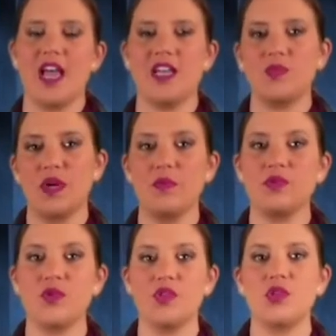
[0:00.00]
as what I
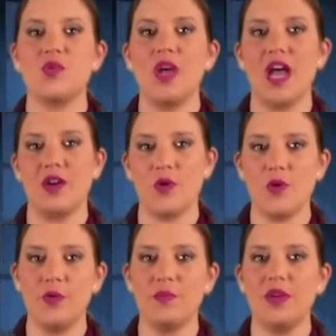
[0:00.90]
was going through at
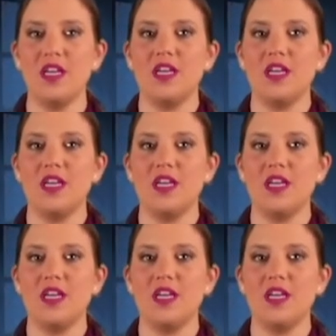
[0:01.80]
home.